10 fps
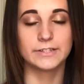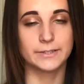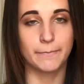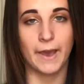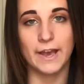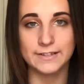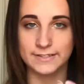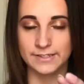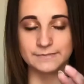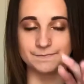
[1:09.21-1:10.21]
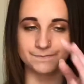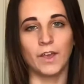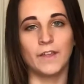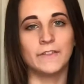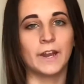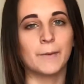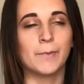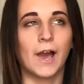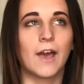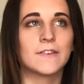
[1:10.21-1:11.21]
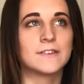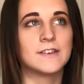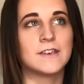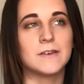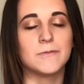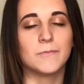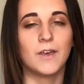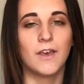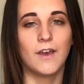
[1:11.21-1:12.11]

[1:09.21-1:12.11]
to pass him, and then I passed him